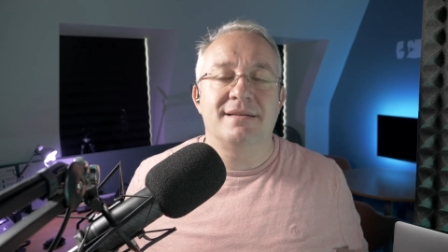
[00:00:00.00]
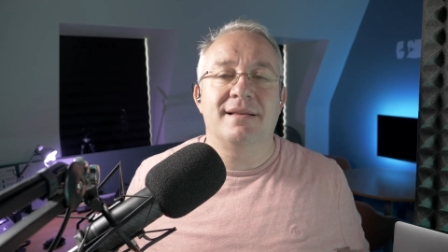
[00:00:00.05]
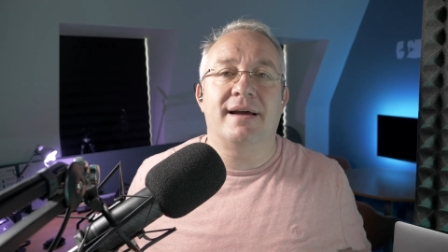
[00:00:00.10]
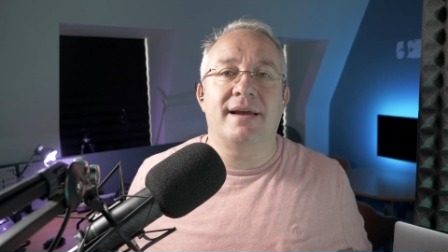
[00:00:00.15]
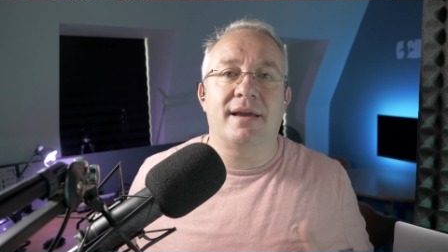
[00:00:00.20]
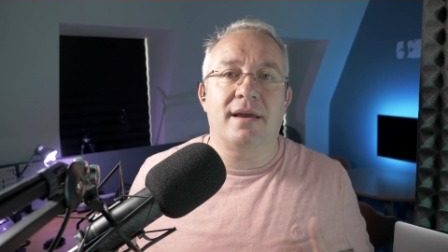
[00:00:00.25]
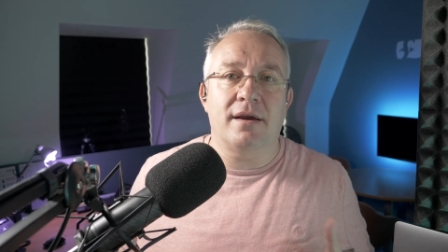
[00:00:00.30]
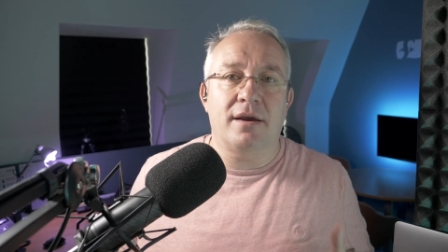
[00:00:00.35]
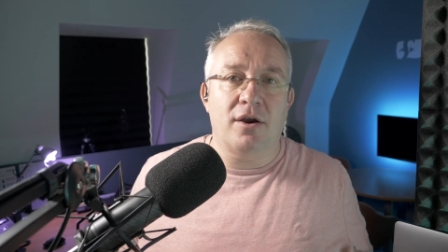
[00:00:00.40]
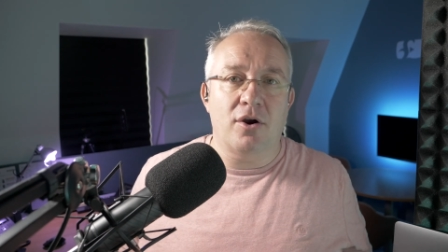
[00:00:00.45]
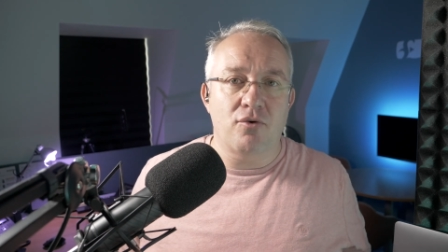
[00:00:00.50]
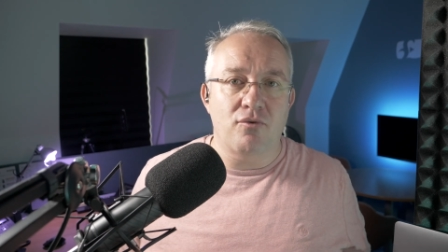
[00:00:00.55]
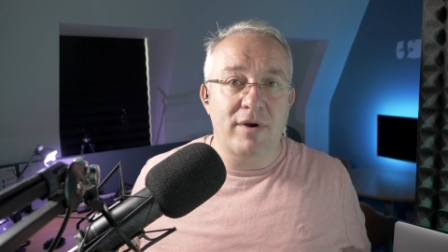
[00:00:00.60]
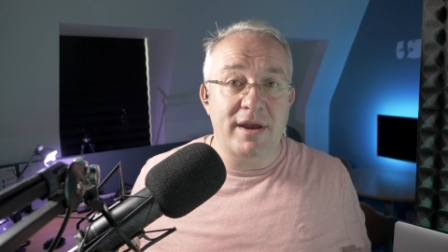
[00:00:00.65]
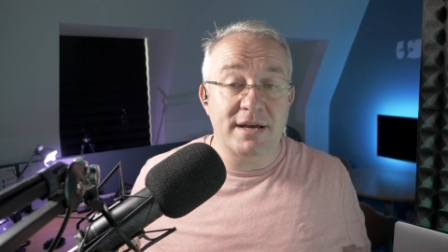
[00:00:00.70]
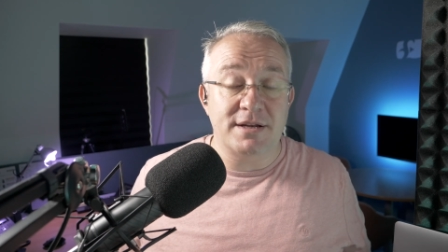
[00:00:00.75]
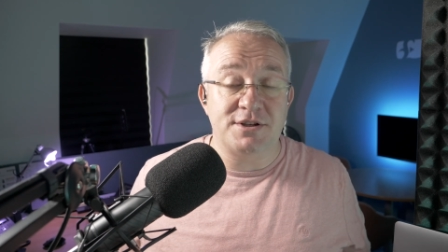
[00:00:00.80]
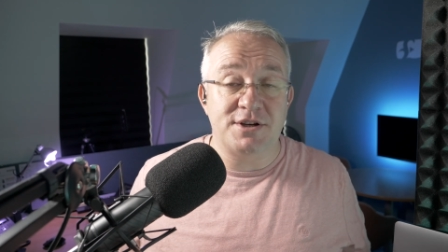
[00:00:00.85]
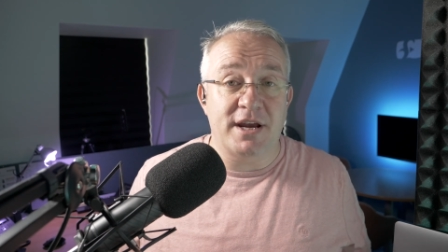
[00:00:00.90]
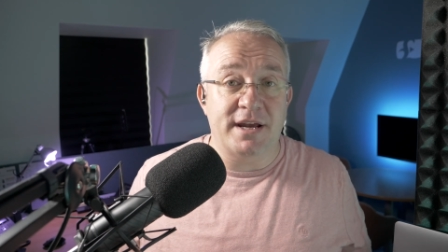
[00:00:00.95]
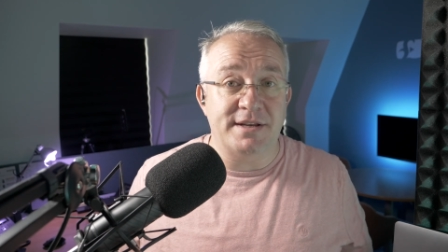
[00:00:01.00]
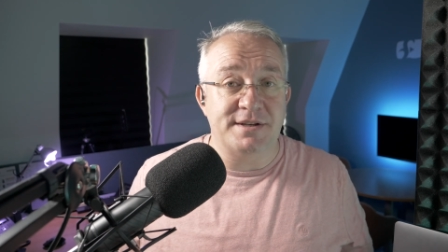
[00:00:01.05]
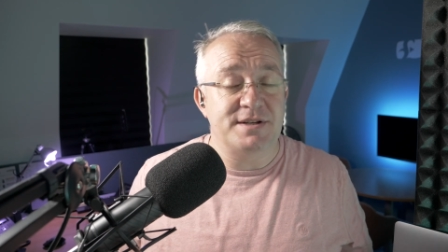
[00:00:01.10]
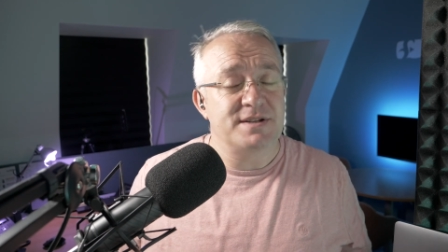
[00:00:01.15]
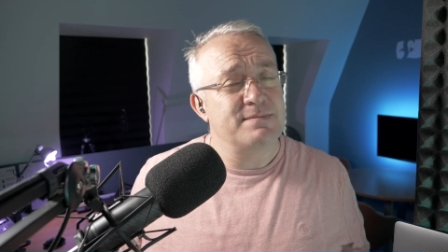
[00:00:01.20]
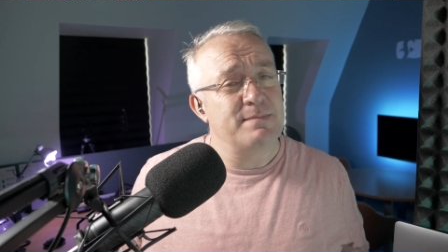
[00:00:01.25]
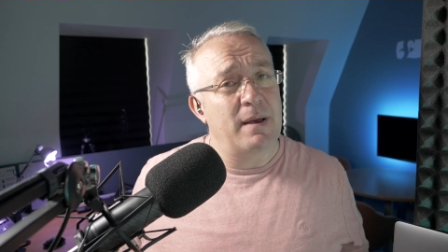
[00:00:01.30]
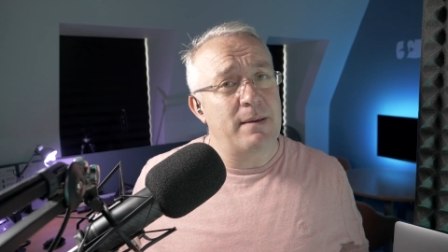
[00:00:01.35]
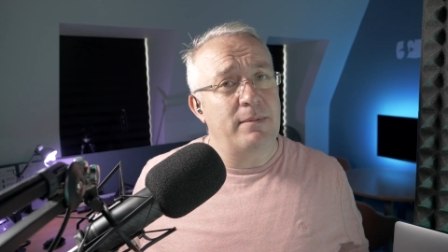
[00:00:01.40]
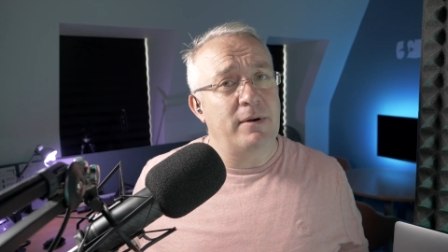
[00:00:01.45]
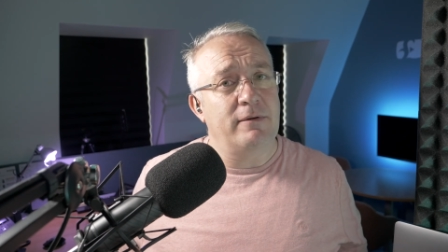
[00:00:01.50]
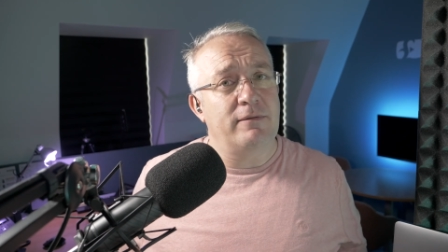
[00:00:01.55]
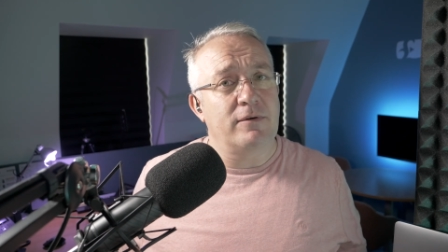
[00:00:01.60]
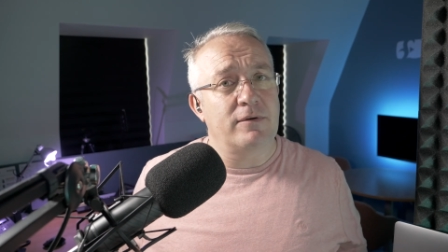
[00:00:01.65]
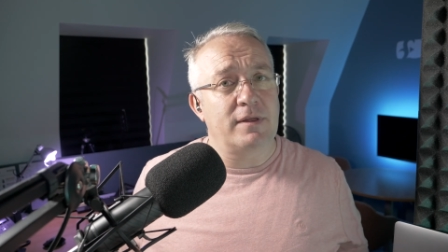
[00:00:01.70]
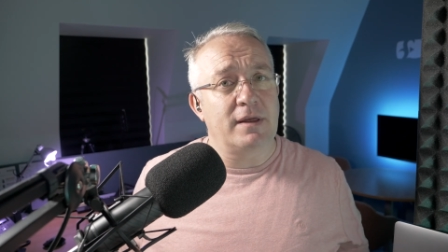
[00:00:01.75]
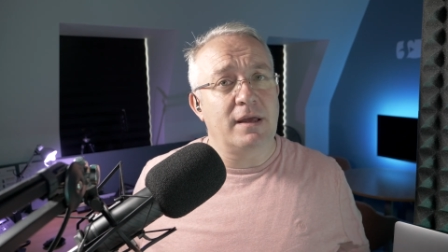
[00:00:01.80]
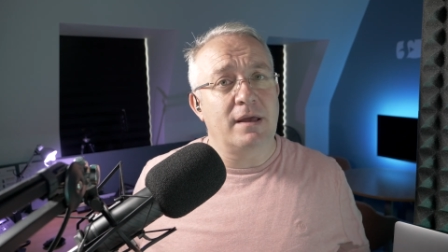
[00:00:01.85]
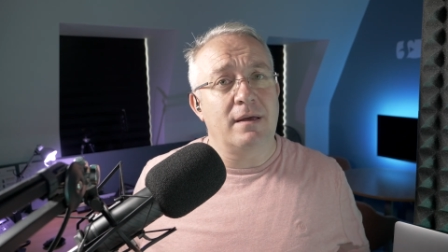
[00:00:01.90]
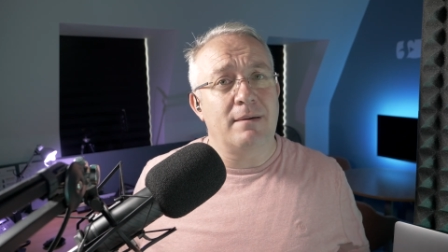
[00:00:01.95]
like career changes, maybe, if you're
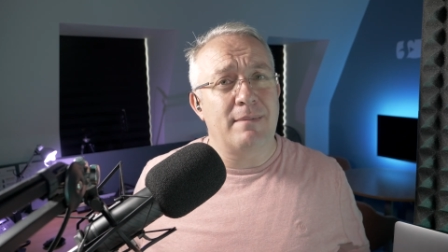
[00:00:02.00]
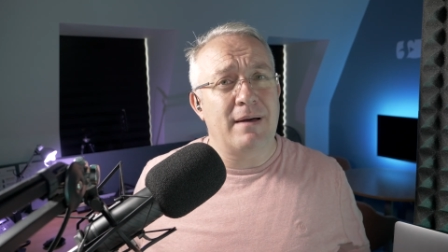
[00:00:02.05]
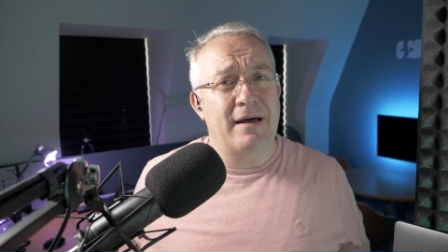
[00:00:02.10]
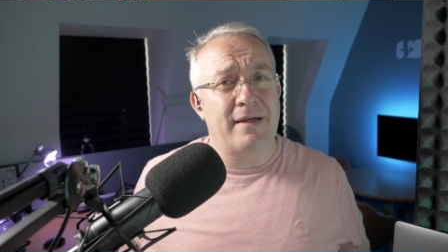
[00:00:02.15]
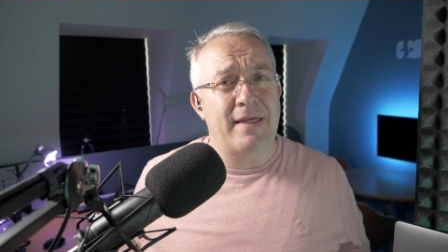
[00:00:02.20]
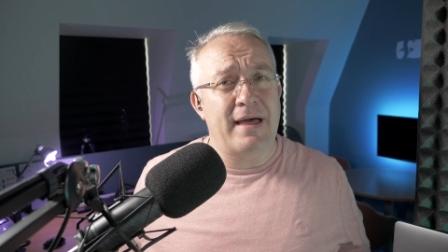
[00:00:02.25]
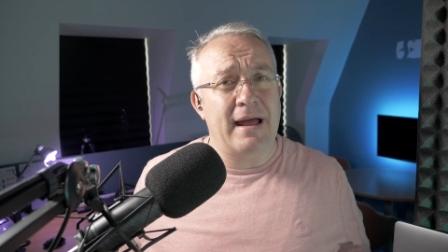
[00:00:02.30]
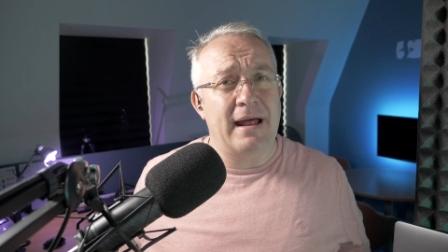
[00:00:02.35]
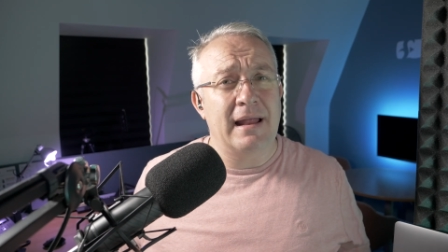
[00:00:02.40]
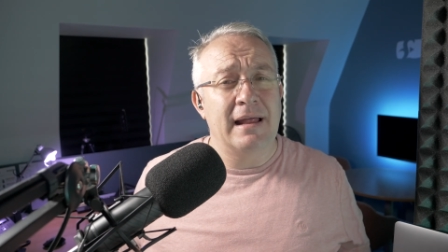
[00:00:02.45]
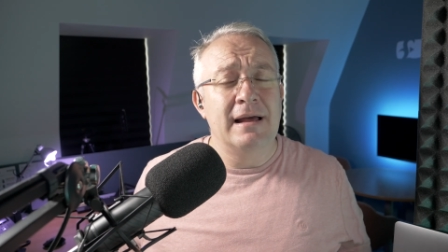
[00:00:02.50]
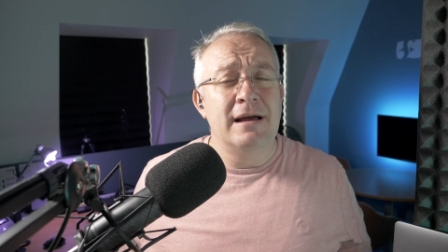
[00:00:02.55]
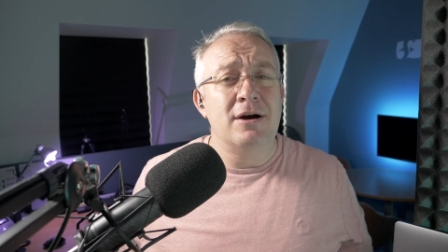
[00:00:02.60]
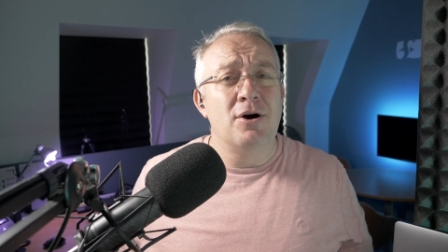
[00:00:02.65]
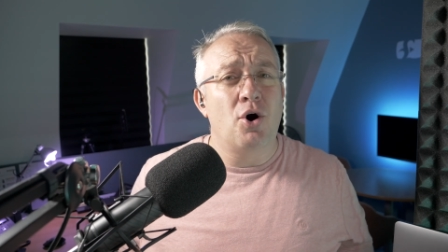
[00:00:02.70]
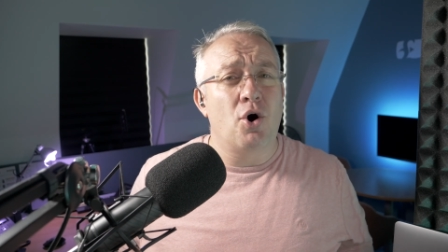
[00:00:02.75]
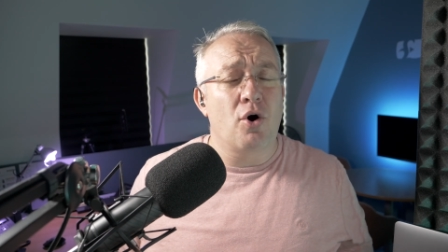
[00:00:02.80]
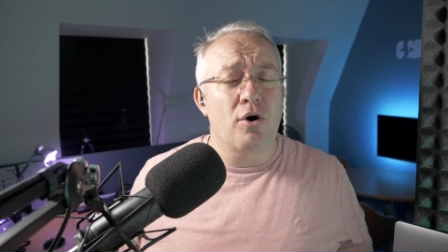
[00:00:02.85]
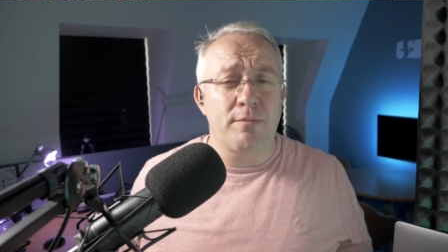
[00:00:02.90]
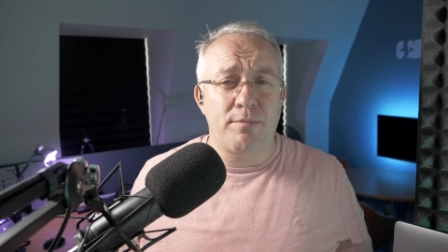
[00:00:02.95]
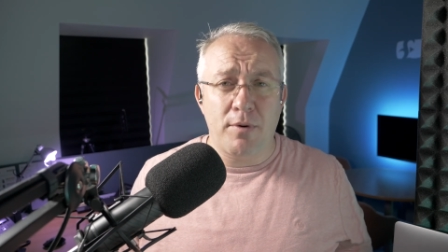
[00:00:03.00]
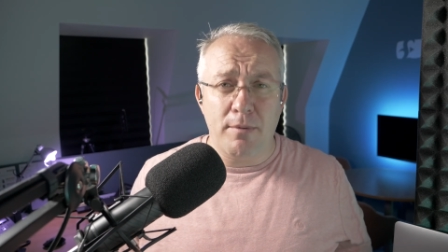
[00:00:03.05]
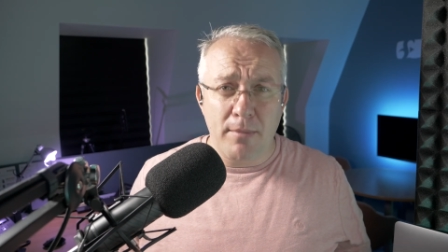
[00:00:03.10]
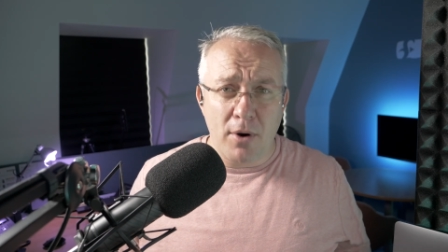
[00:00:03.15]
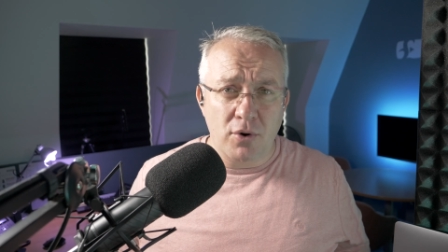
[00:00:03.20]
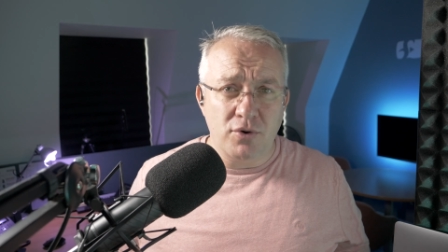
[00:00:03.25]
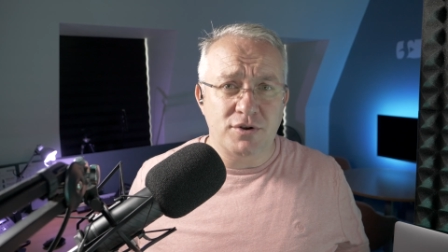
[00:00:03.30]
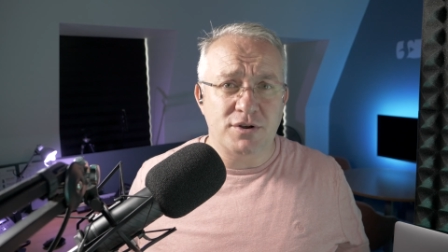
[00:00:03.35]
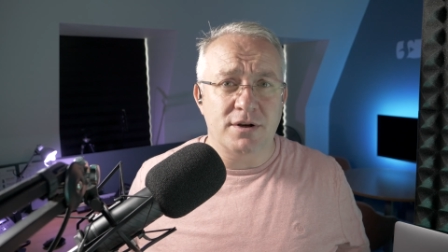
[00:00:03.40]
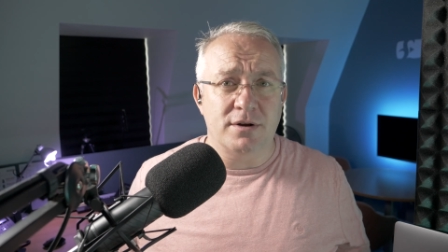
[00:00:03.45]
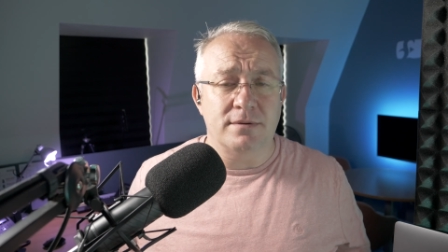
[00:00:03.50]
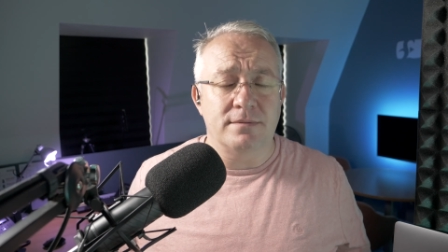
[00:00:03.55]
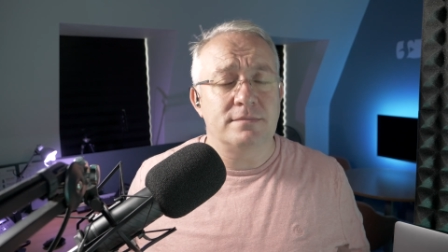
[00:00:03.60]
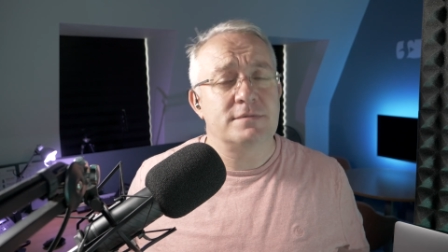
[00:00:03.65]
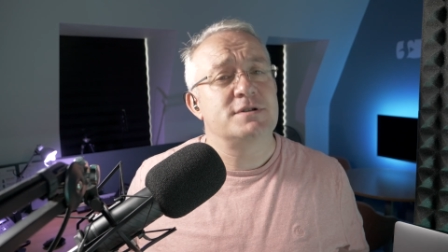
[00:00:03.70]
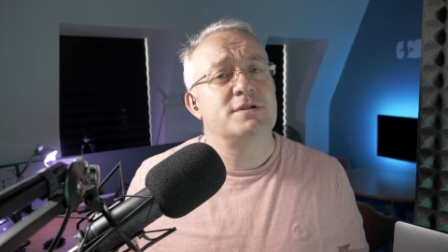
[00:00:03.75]
thinking about that, or a promotion.